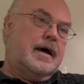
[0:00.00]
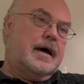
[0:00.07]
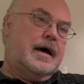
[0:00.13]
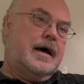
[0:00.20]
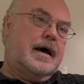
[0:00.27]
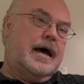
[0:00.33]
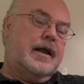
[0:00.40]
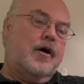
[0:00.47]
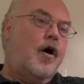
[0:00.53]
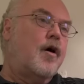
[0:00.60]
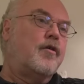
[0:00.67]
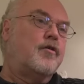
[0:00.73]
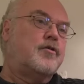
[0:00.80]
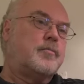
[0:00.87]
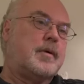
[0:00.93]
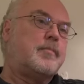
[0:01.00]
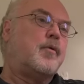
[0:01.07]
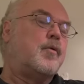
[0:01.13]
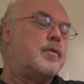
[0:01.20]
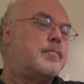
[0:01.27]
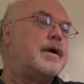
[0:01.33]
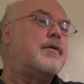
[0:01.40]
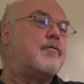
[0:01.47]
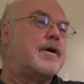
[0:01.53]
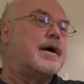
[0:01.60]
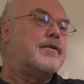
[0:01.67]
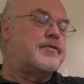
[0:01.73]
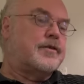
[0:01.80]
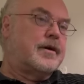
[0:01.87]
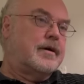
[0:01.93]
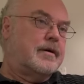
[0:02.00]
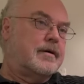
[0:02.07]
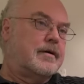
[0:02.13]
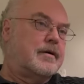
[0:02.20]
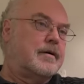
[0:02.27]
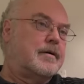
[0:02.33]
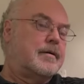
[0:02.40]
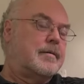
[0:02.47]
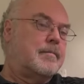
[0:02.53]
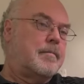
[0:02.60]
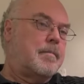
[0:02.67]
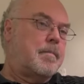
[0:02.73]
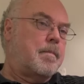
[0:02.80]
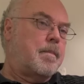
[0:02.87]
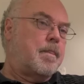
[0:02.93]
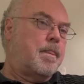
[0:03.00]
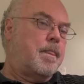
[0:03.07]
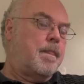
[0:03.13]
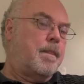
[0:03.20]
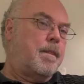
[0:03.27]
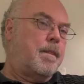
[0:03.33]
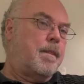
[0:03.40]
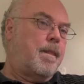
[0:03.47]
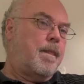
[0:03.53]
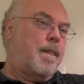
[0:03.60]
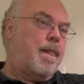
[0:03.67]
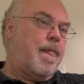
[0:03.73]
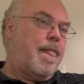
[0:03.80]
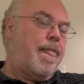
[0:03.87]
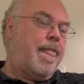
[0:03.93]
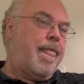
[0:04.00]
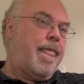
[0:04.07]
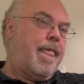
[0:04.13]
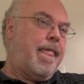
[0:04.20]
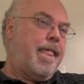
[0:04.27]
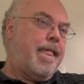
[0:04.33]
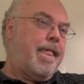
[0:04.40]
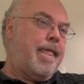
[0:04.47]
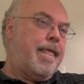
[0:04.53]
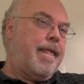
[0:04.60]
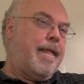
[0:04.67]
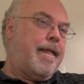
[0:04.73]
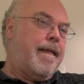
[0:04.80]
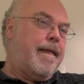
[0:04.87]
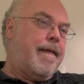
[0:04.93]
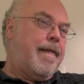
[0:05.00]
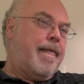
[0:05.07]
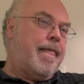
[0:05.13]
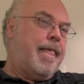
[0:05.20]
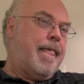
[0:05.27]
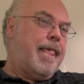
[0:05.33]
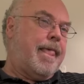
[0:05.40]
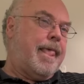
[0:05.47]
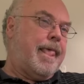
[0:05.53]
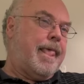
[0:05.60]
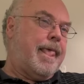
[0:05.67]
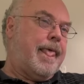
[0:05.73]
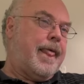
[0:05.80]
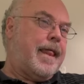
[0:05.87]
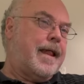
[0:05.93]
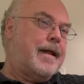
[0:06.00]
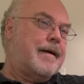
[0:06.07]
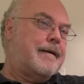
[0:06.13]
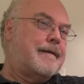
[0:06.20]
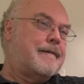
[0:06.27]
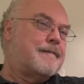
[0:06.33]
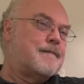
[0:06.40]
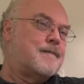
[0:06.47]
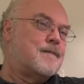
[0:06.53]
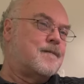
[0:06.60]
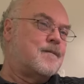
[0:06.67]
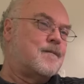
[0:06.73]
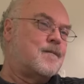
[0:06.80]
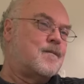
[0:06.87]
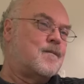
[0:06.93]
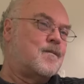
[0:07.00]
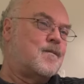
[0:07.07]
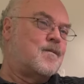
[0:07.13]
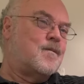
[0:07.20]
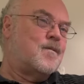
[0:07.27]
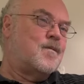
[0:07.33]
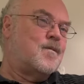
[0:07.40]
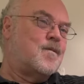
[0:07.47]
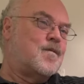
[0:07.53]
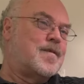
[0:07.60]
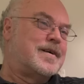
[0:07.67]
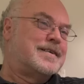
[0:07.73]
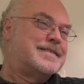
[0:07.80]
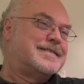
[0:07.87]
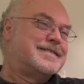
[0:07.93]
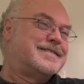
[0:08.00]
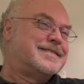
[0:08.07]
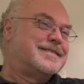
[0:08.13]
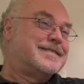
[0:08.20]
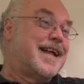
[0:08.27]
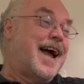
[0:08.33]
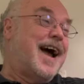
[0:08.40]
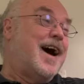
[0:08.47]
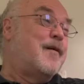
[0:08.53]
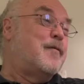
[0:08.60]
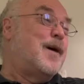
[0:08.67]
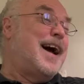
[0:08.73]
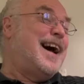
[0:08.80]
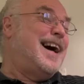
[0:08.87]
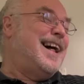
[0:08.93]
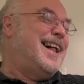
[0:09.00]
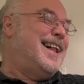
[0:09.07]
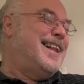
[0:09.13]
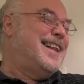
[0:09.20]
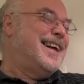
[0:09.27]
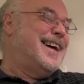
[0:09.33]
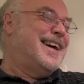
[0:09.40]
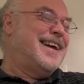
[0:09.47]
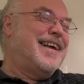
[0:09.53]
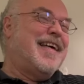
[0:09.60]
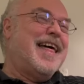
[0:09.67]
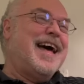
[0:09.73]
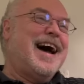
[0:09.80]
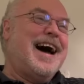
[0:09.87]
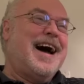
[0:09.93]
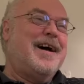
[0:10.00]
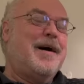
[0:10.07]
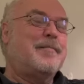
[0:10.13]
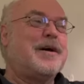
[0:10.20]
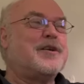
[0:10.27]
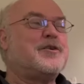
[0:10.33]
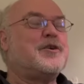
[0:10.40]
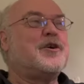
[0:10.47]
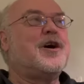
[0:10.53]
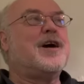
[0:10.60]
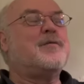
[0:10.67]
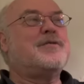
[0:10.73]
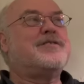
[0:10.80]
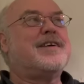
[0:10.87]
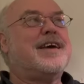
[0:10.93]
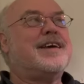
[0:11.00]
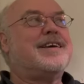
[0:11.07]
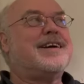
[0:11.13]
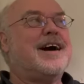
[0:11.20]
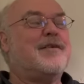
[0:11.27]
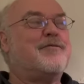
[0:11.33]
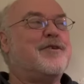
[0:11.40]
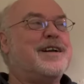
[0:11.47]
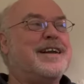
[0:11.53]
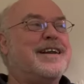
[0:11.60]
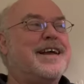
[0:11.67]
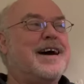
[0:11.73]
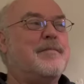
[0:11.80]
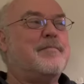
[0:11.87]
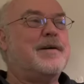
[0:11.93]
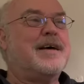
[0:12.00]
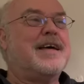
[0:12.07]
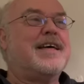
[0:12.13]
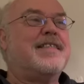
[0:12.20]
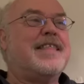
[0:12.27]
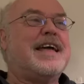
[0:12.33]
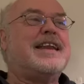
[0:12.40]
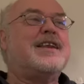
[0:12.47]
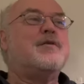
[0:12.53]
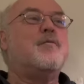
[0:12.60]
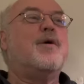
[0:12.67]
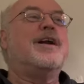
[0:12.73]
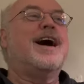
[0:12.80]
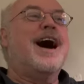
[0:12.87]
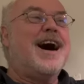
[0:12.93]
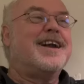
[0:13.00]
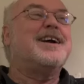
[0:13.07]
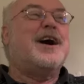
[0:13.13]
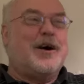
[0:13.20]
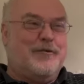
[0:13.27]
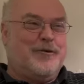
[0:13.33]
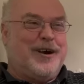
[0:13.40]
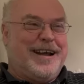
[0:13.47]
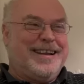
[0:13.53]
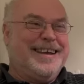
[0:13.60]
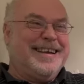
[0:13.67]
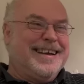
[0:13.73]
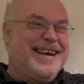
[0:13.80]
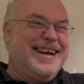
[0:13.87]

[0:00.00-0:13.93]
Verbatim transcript: Uh, and all those people would be at risk. And under those circumstances, why did the government agencies decide to go along with P G and E in covering this up? Well, uh, I'm not sure I would say covering it up. They didn't want to uncover it.